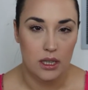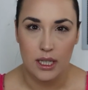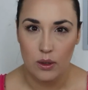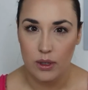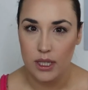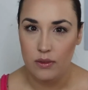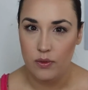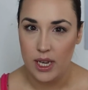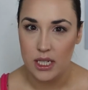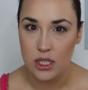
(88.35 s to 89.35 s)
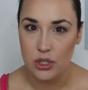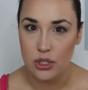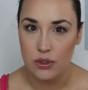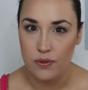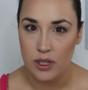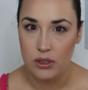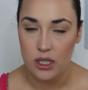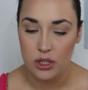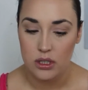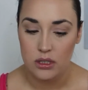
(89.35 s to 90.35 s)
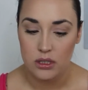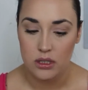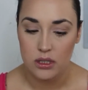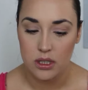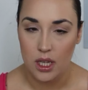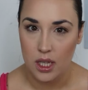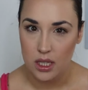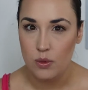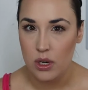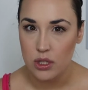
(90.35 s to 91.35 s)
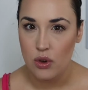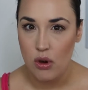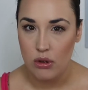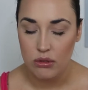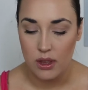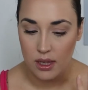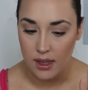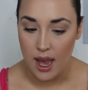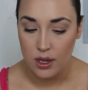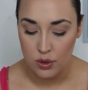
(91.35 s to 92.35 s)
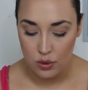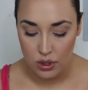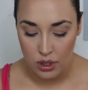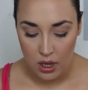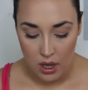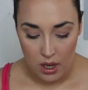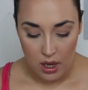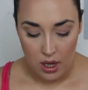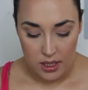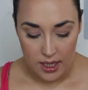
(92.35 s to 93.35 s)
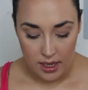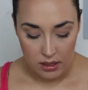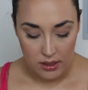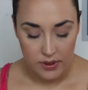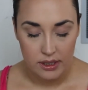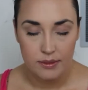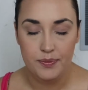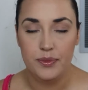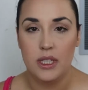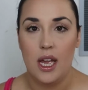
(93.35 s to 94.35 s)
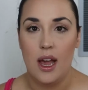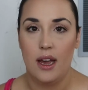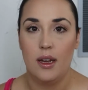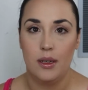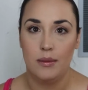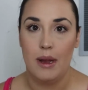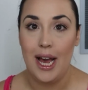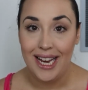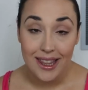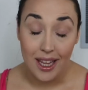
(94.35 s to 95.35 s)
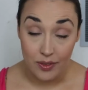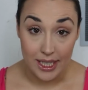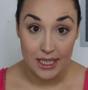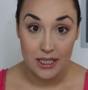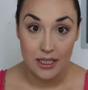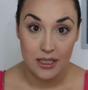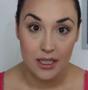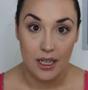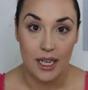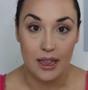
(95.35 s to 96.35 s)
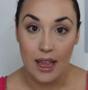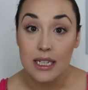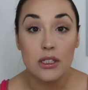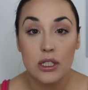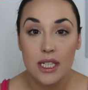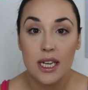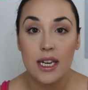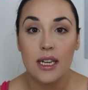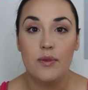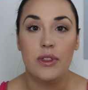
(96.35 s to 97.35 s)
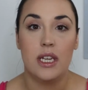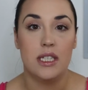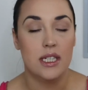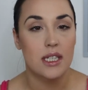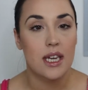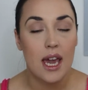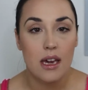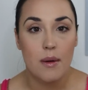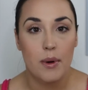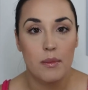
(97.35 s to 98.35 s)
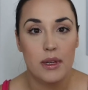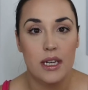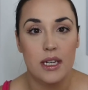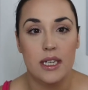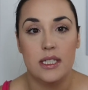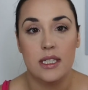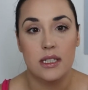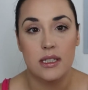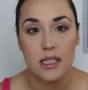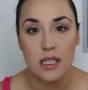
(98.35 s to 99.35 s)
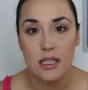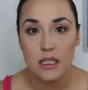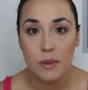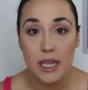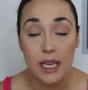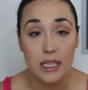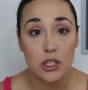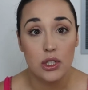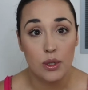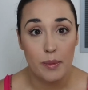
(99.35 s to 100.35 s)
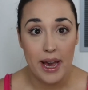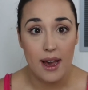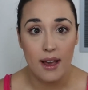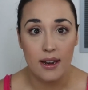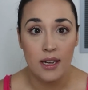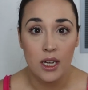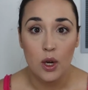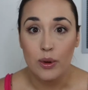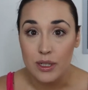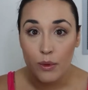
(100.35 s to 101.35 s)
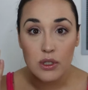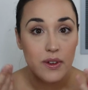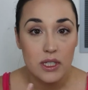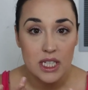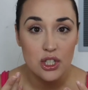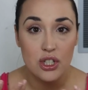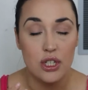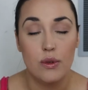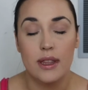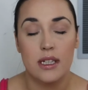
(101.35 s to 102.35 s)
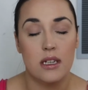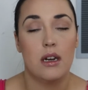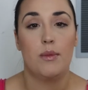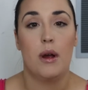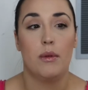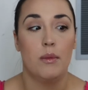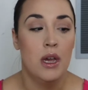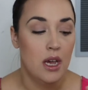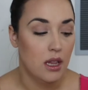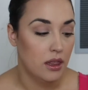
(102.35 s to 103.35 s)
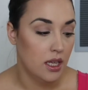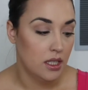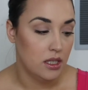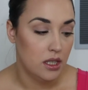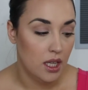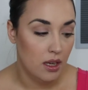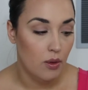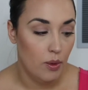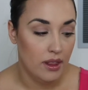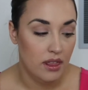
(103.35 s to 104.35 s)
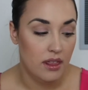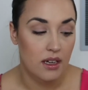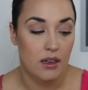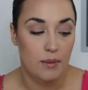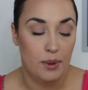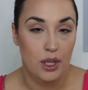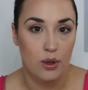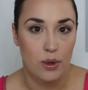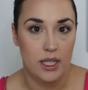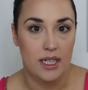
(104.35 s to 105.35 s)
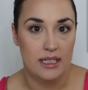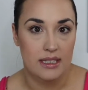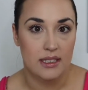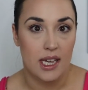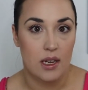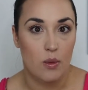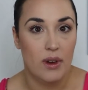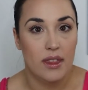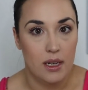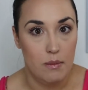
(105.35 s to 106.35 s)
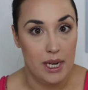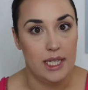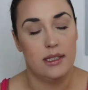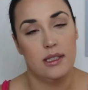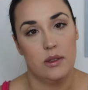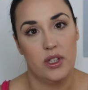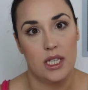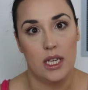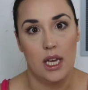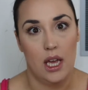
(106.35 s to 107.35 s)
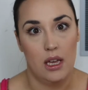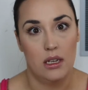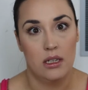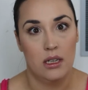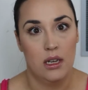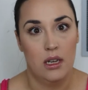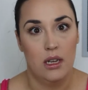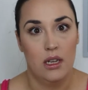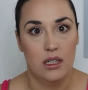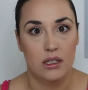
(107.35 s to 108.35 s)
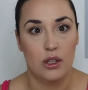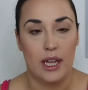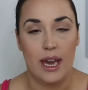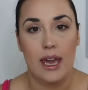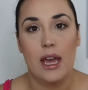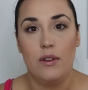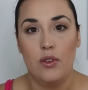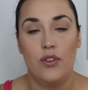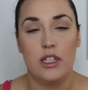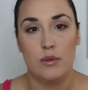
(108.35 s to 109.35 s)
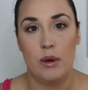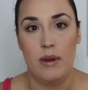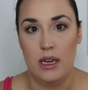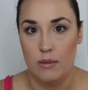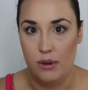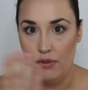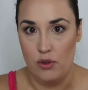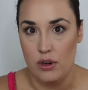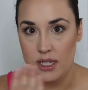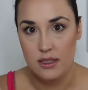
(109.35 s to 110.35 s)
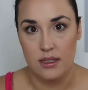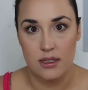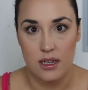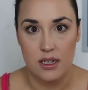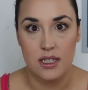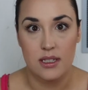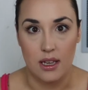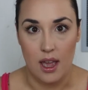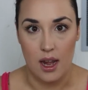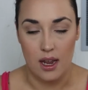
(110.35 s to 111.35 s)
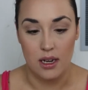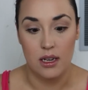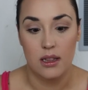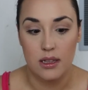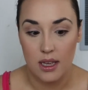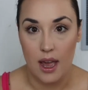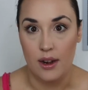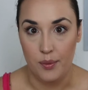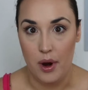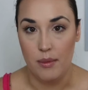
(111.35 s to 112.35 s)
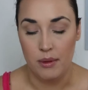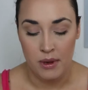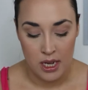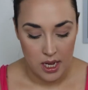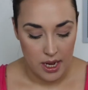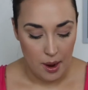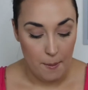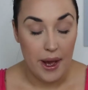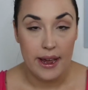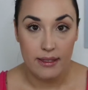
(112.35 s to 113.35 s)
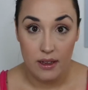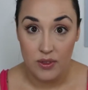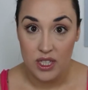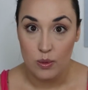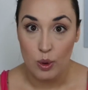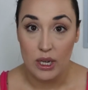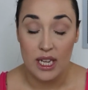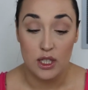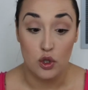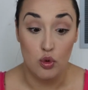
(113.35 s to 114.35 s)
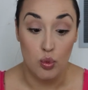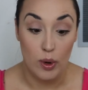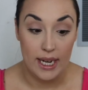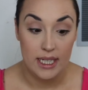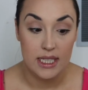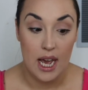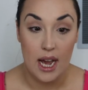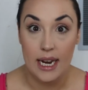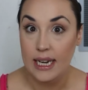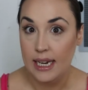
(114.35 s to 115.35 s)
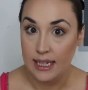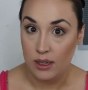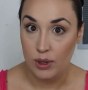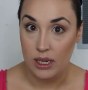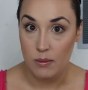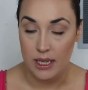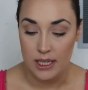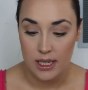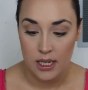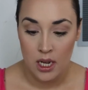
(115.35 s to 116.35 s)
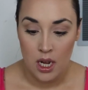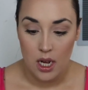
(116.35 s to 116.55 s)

Liquid Vanish Foundation, I think is what it's called, like the actual title of it. Um, I love it. It lasts all day. It doesn't cake up on me. It doesn't sink into my lines too bad, which most foundations do, and that's not a problem. The thing with the Pur one is it's like within minutes it's sinking in. So like I can't even finish my makeup before it's sunken in kind of problem. But I love this one. It's great. I highly recommend it.